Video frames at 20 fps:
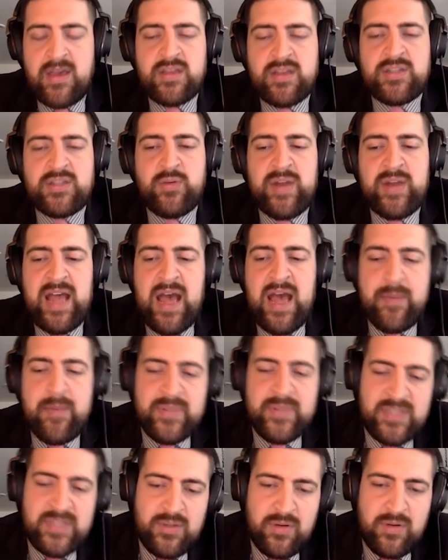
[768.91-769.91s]
So what
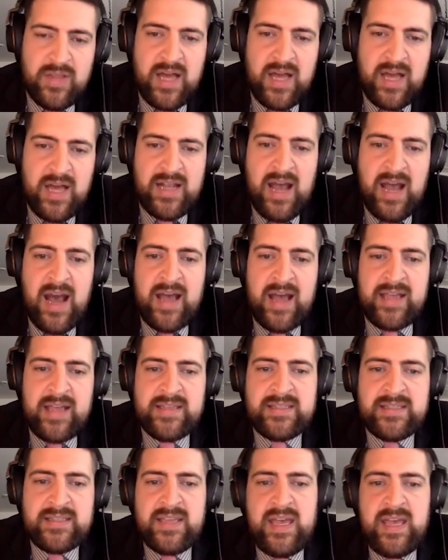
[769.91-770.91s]
happens to a lot of
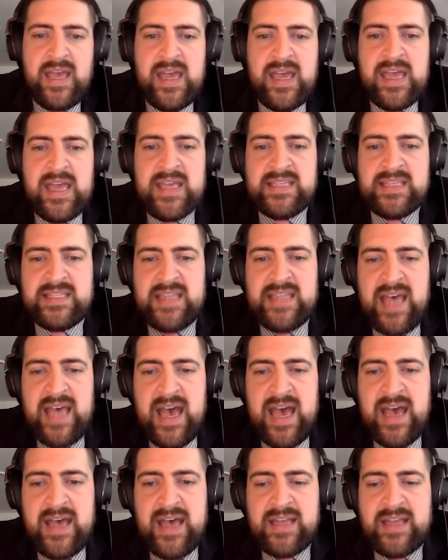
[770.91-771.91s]
guys is
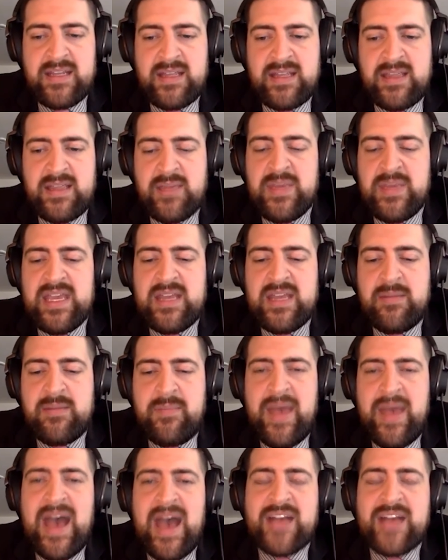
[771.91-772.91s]
that they begin
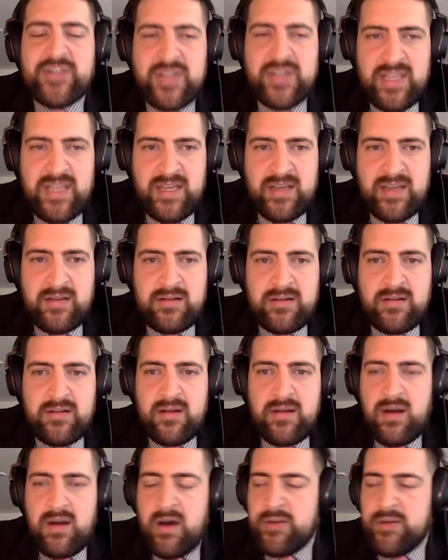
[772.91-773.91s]
imagining
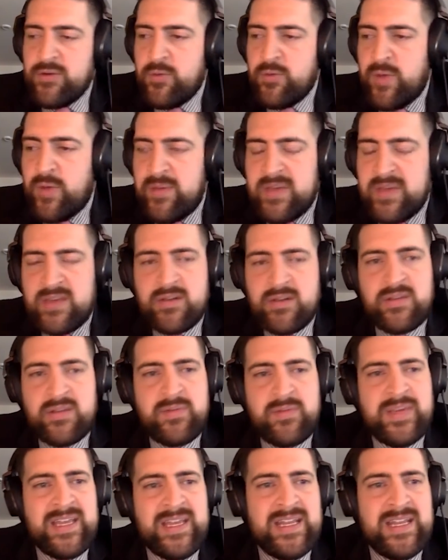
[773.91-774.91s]
other women, or
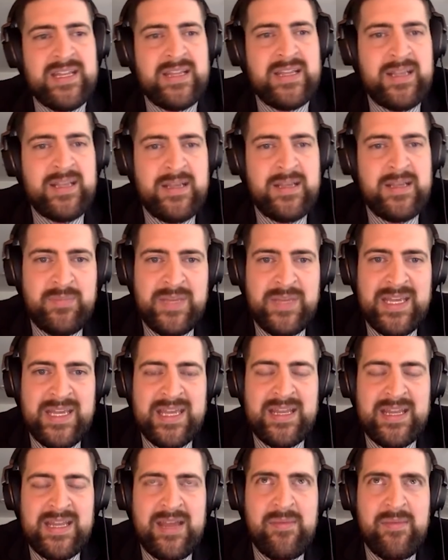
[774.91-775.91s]
they
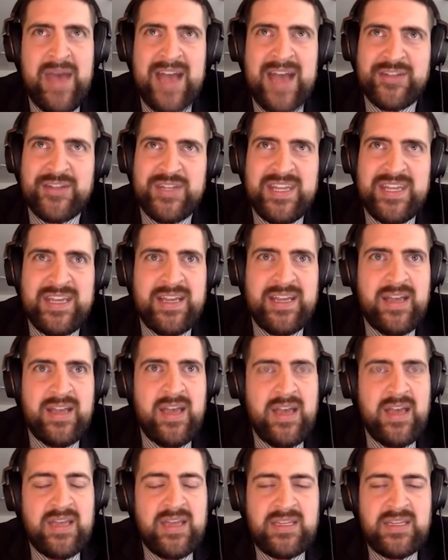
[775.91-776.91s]
begin imagining
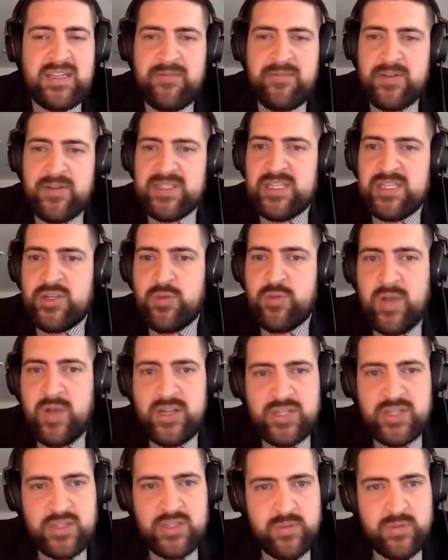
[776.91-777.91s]
different
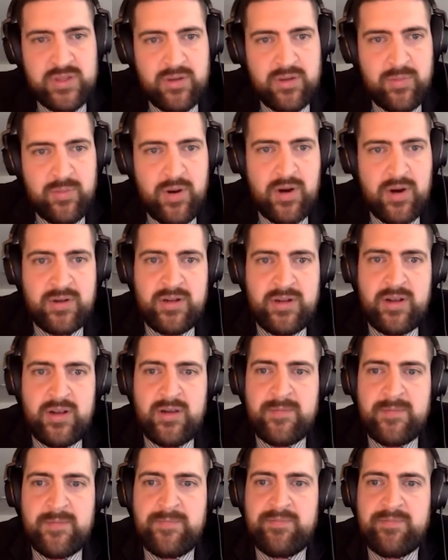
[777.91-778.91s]
situations with their
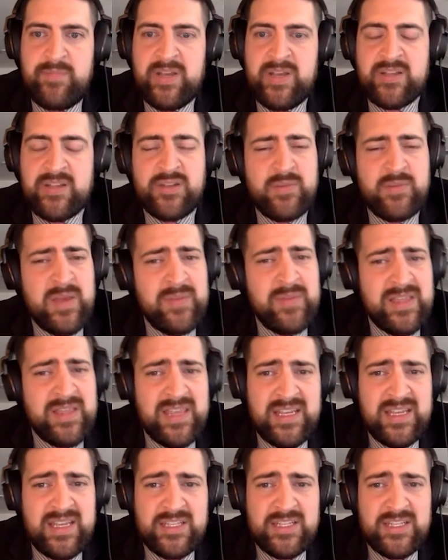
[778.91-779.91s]
partner because there may be
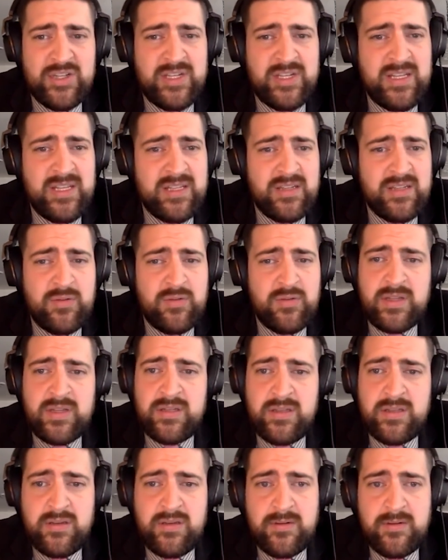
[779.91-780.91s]
things that she doesn't want to
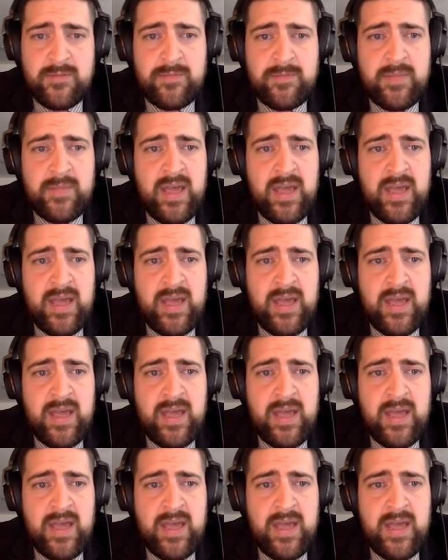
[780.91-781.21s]
do.